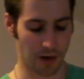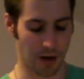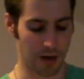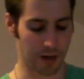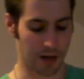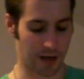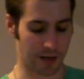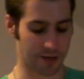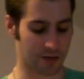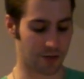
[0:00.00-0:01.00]
I
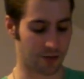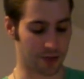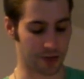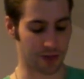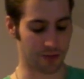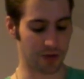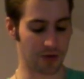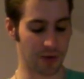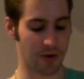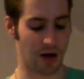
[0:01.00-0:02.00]
asked, to which he
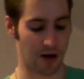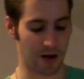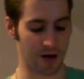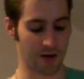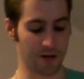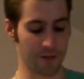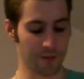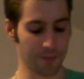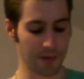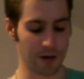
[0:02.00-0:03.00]
replied,
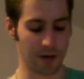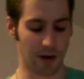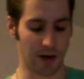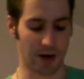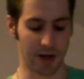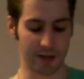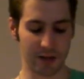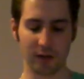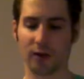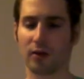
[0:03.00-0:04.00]
"I
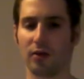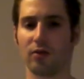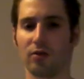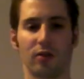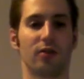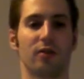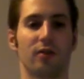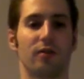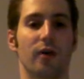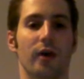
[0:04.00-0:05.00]
did not look
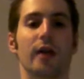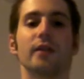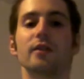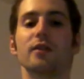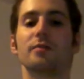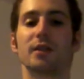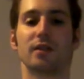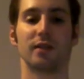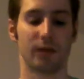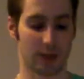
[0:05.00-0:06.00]
for any
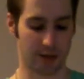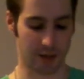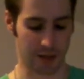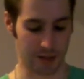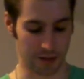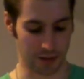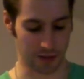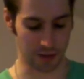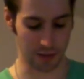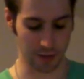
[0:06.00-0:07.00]
specific thing.
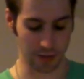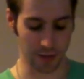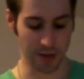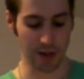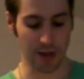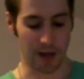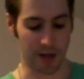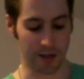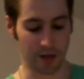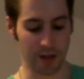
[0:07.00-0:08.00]

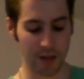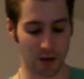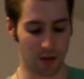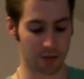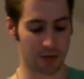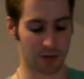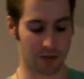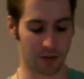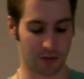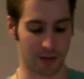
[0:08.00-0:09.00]
I only hoped
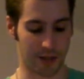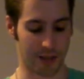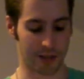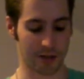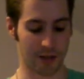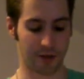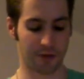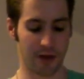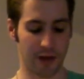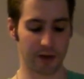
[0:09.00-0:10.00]
to find, and
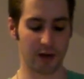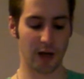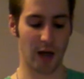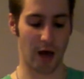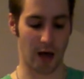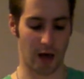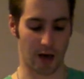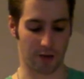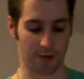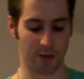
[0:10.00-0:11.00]
find I
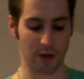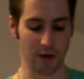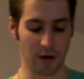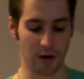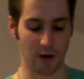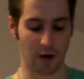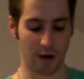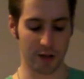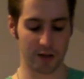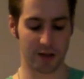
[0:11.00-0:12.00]
have,
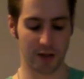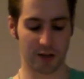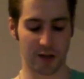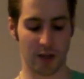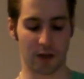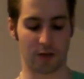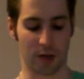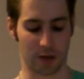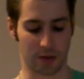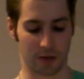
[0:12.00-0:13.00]
all that there
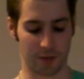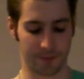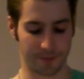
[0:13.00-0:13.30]
was.